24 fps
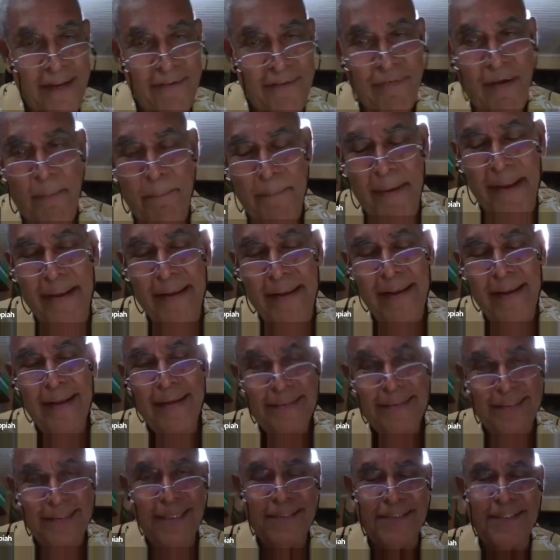If I may
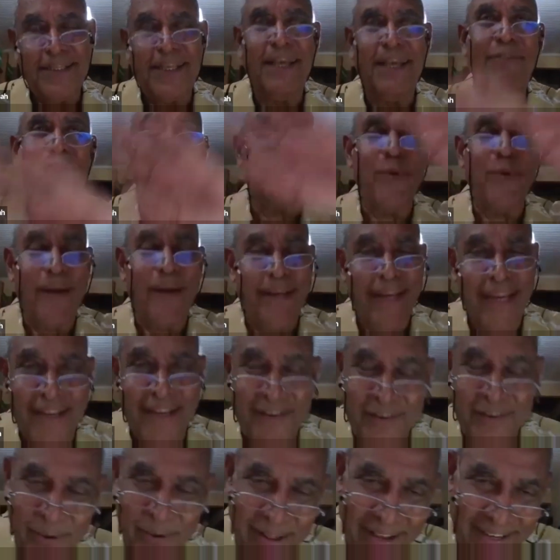just give you an
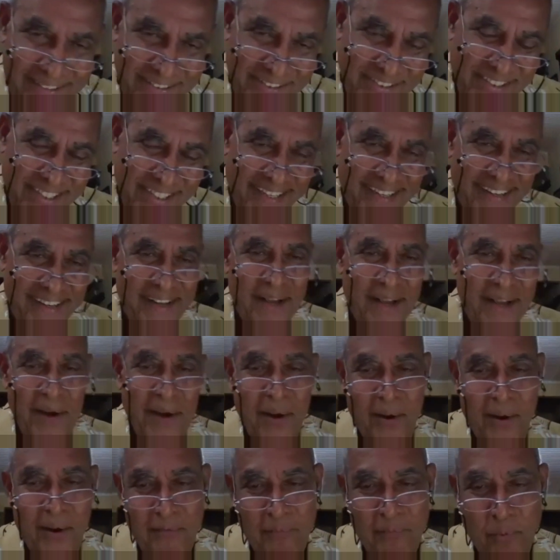introduction
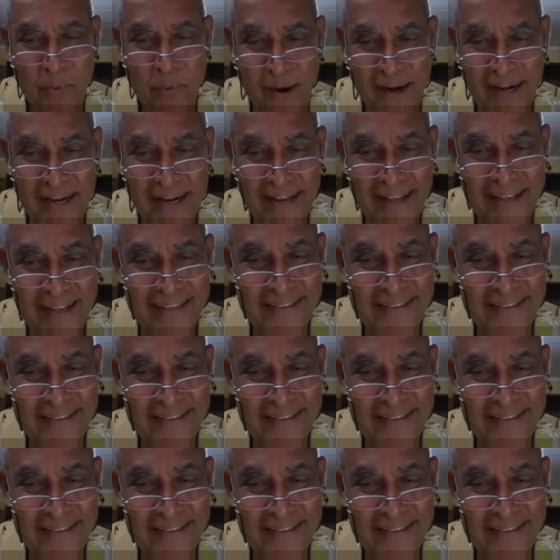of what